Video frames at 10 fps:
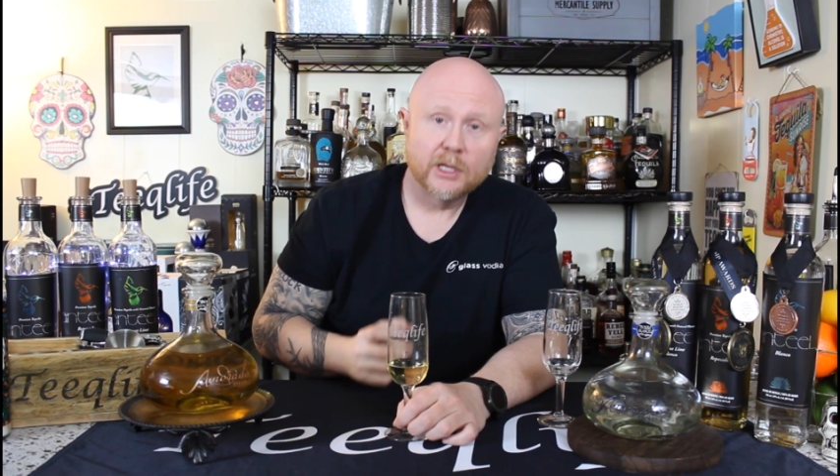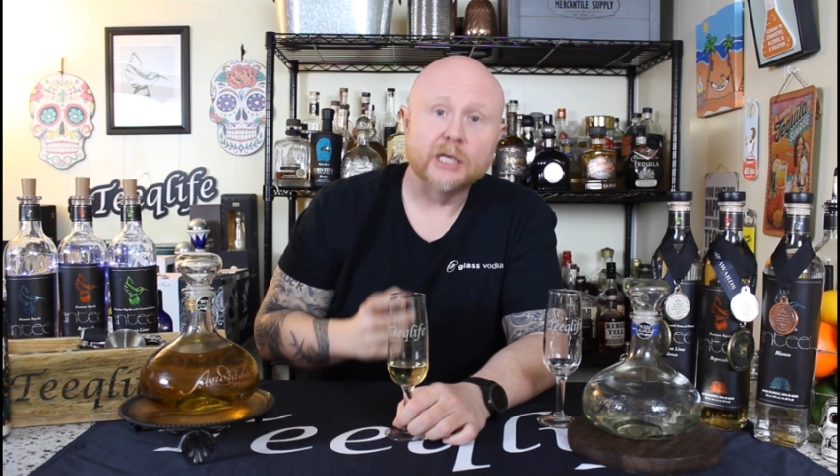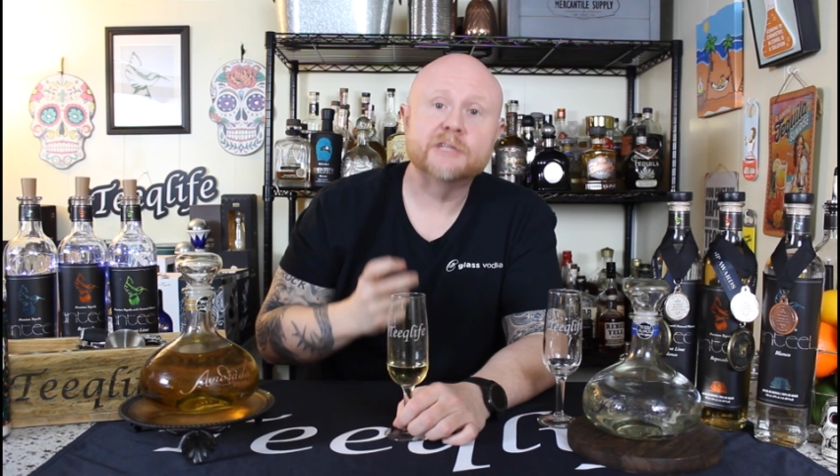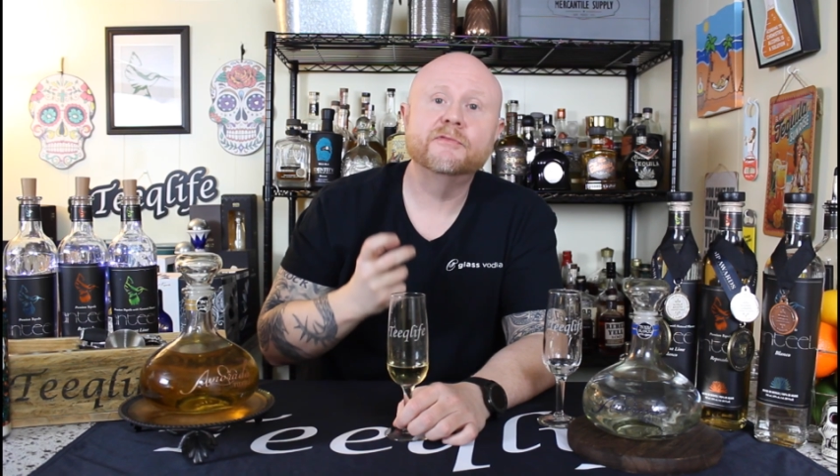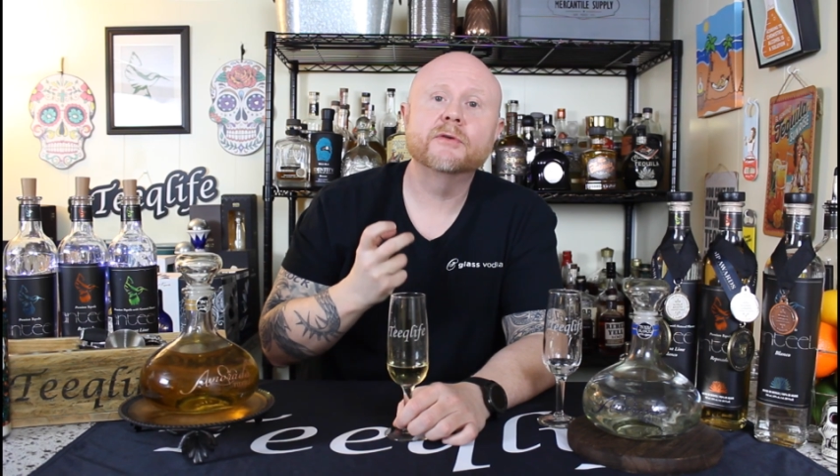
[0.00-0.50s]

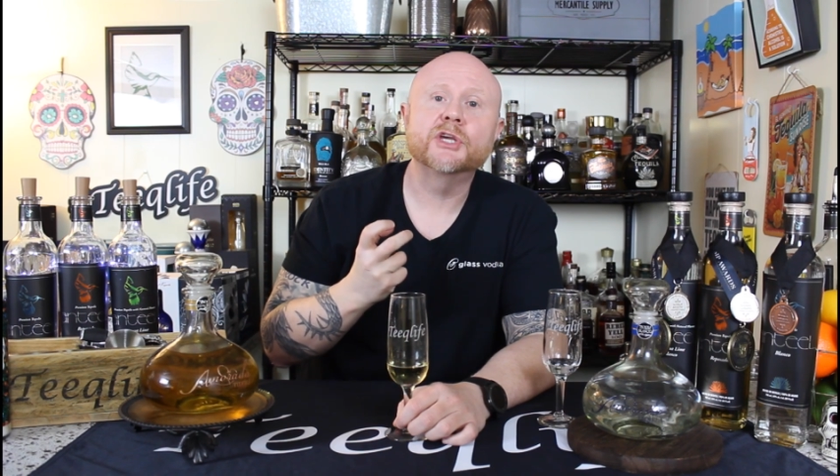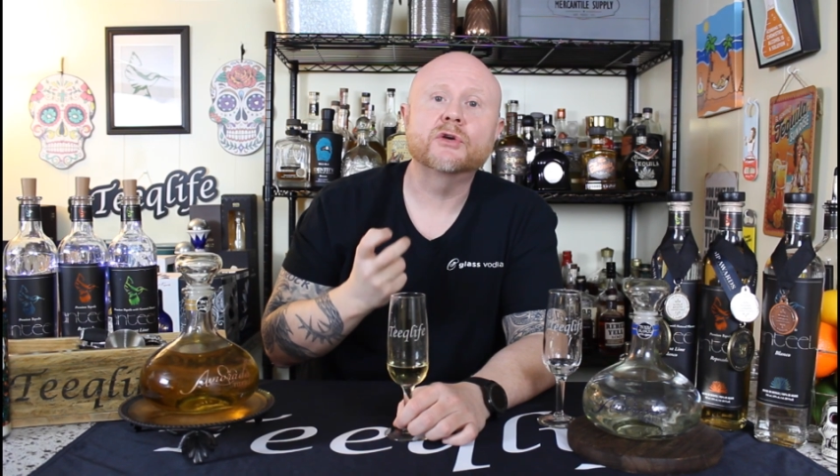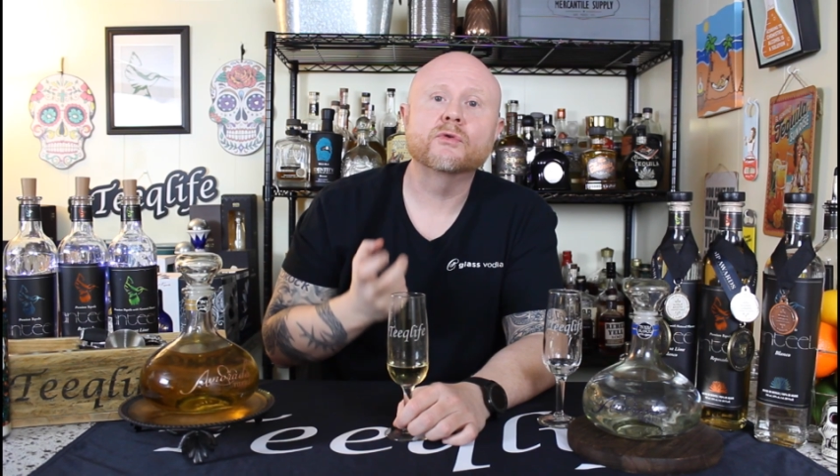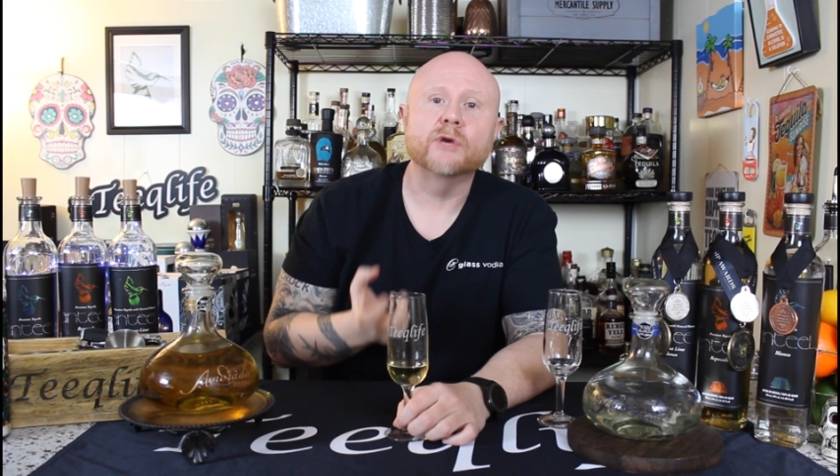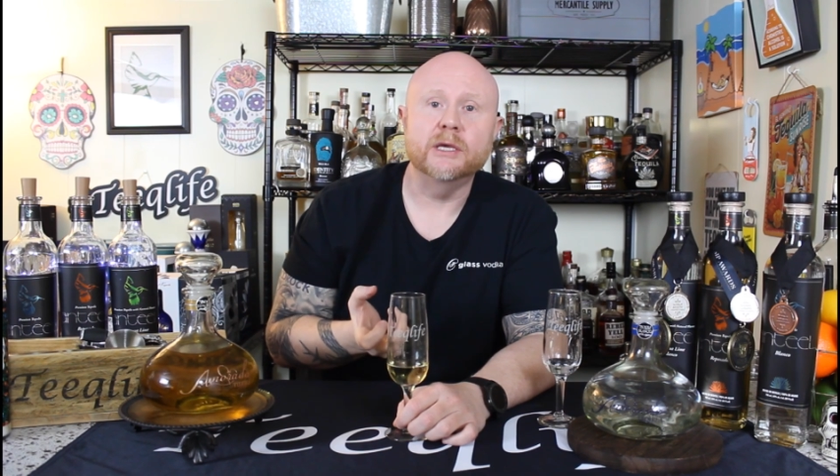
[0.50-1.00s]
It's very
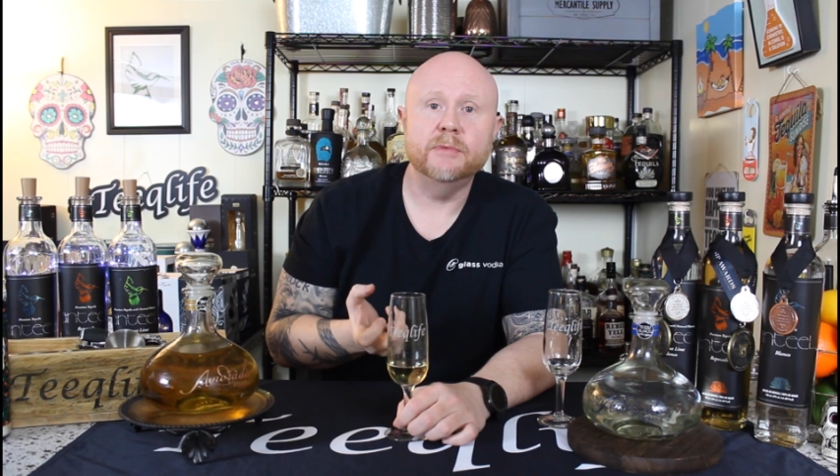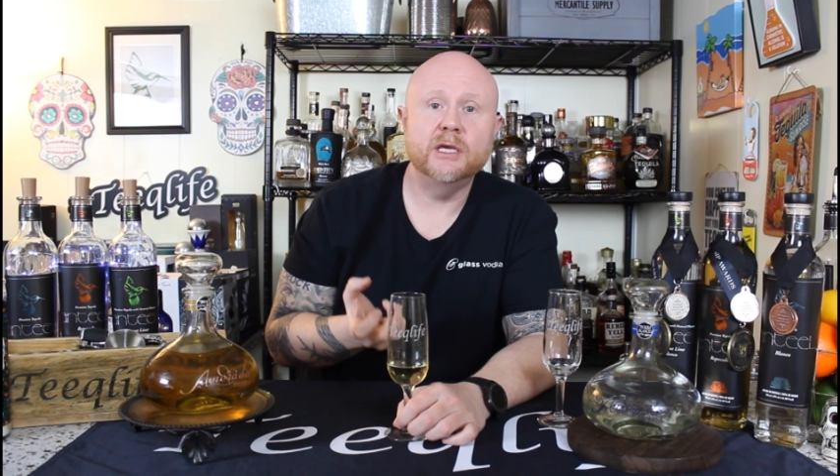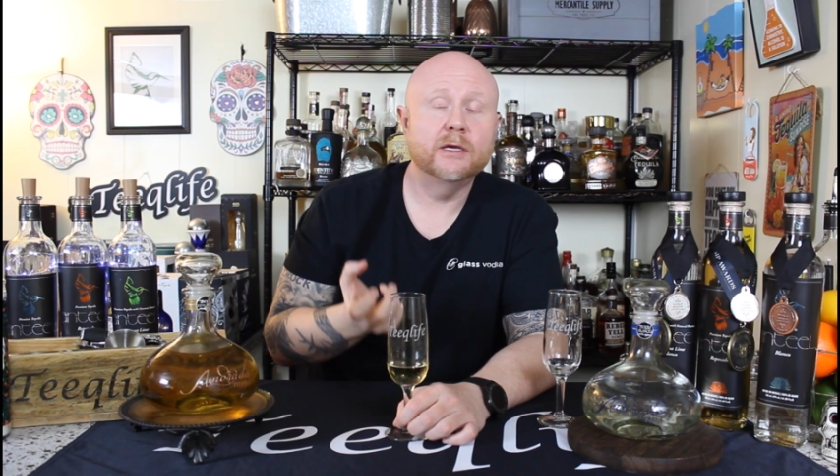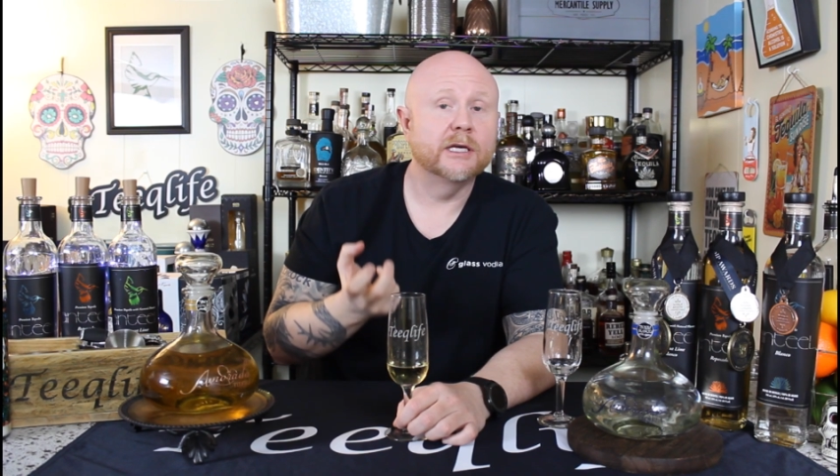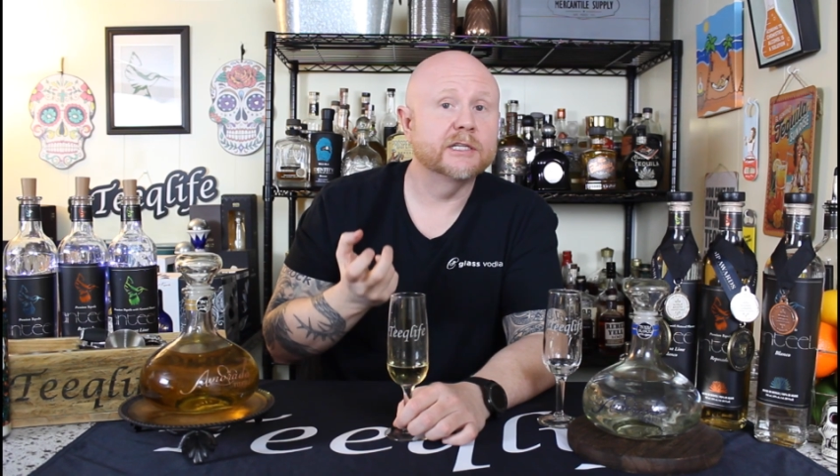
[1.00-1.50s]

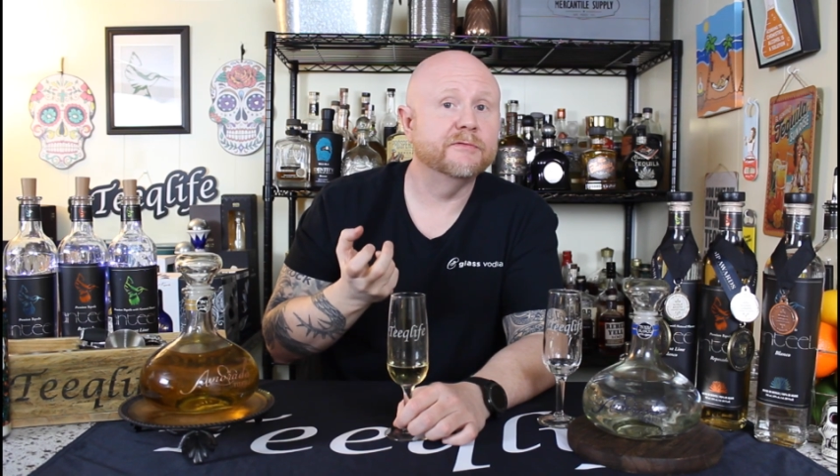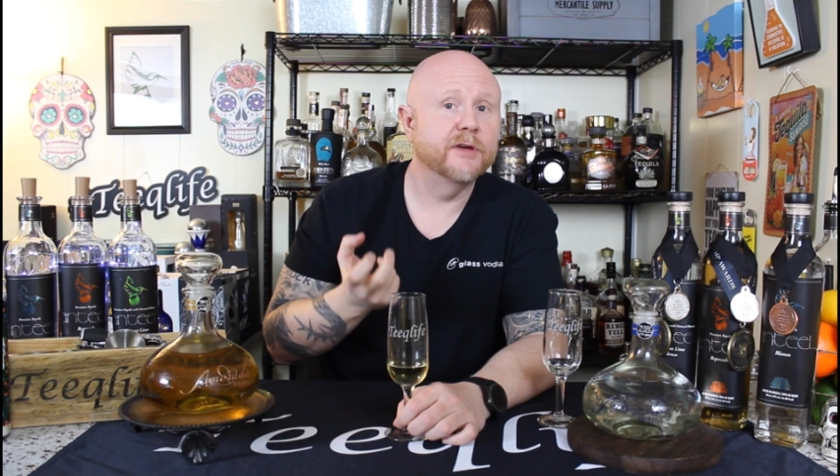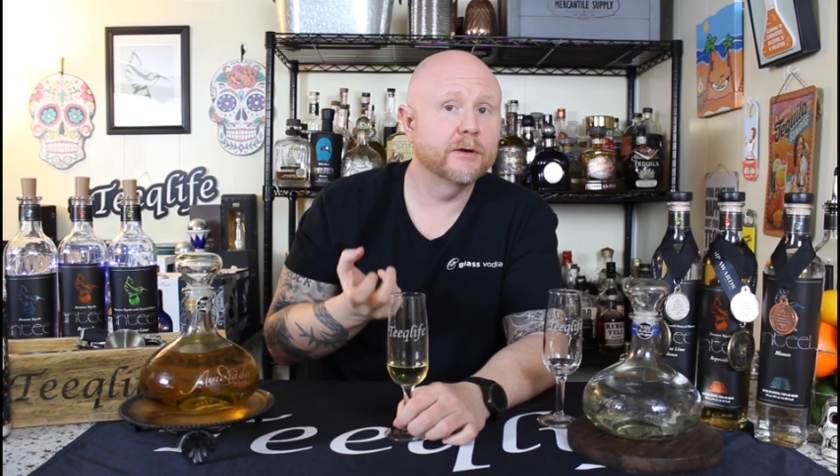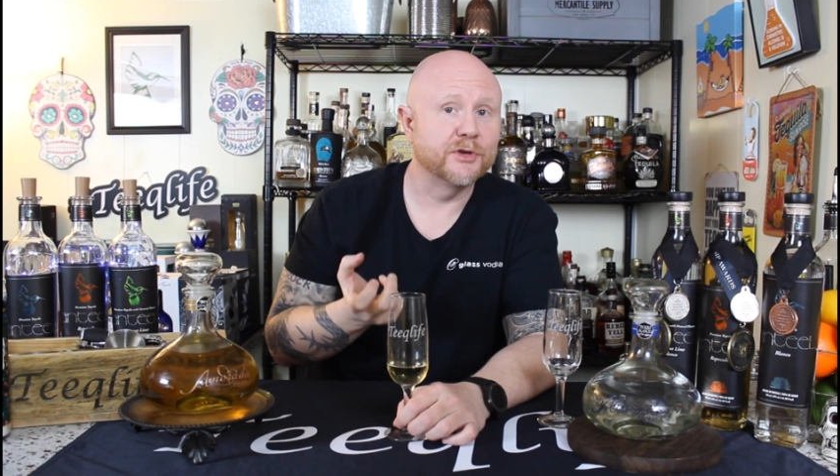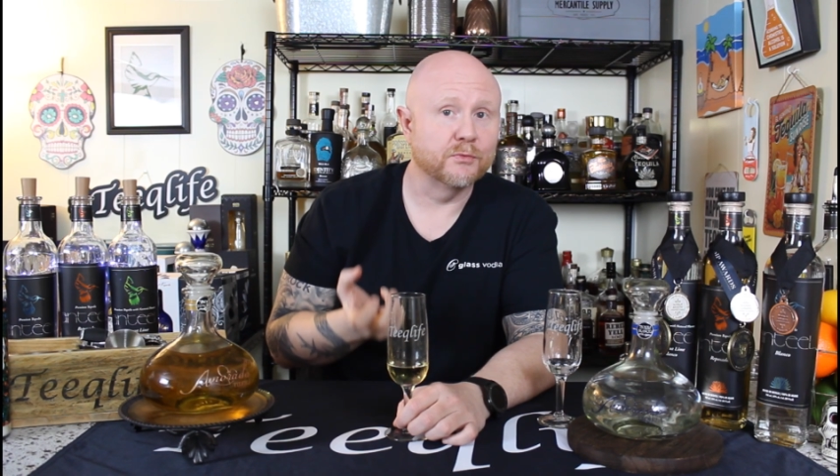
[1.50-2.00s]
creamy. It's
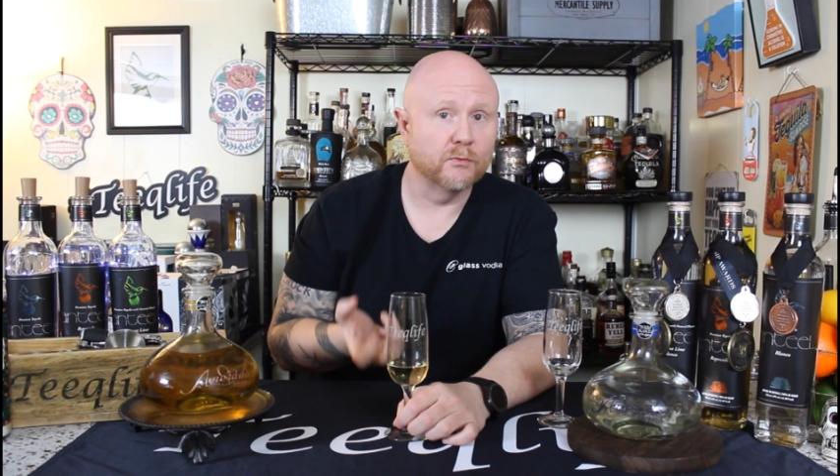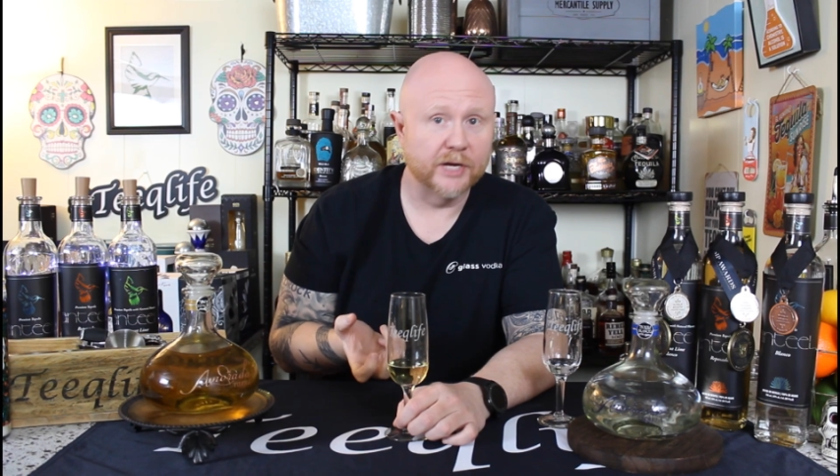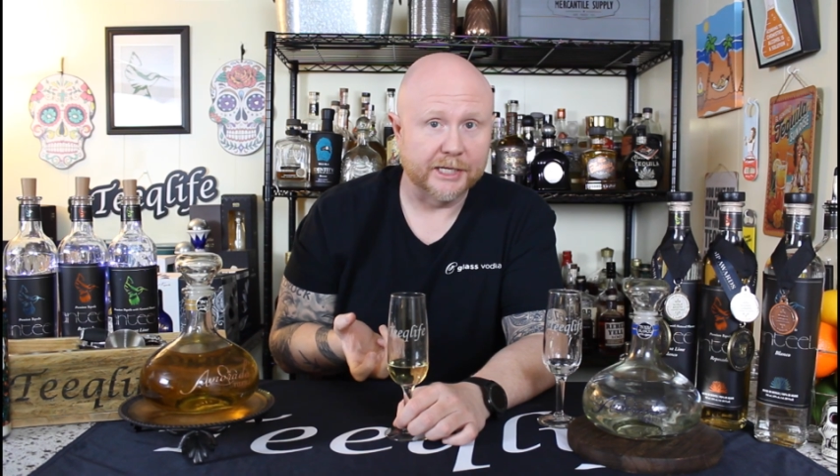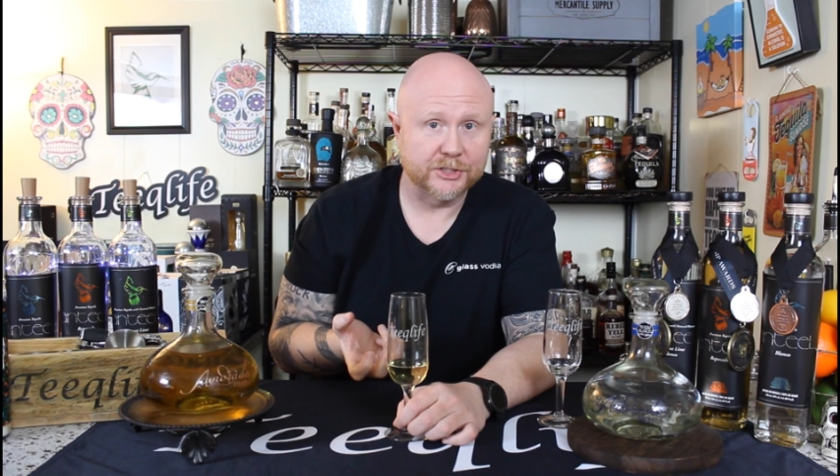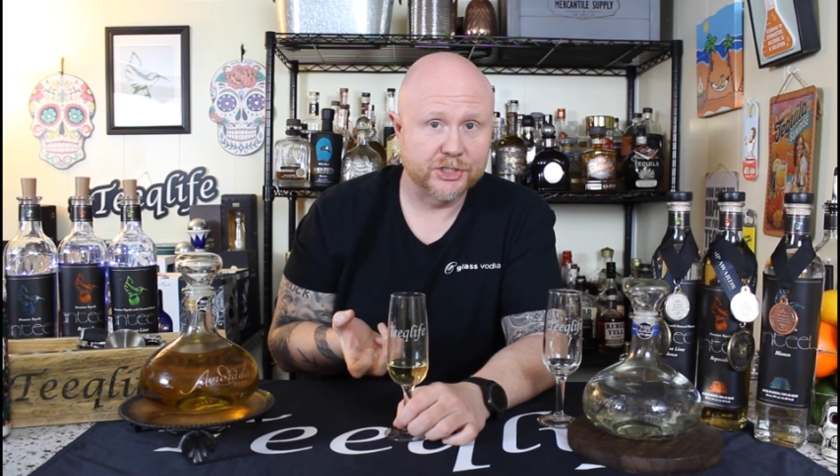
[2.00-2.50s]
very
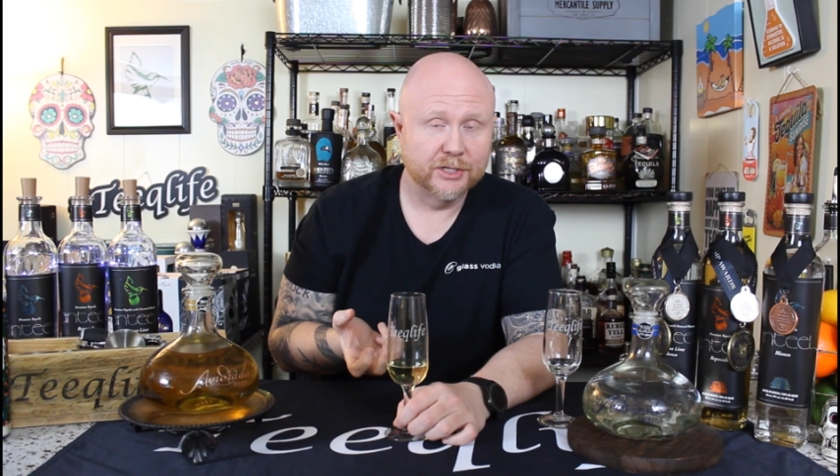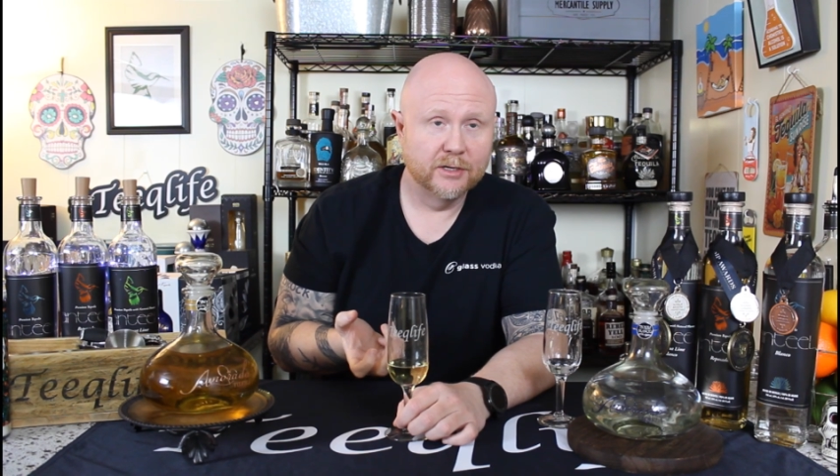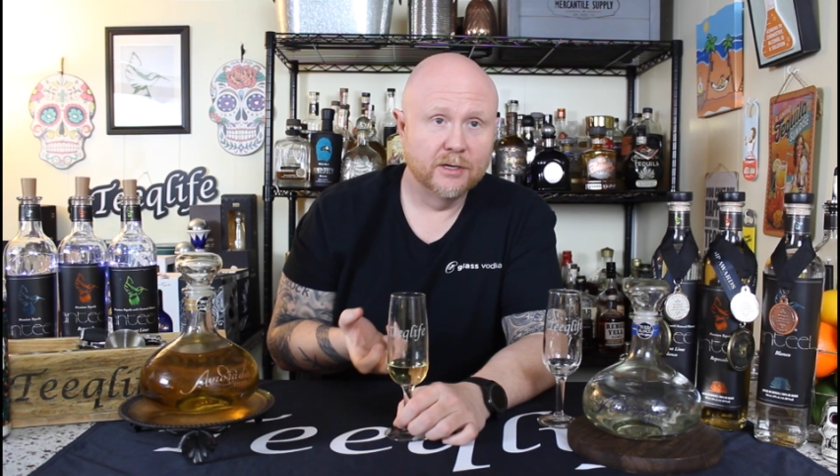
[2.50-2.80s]
rich.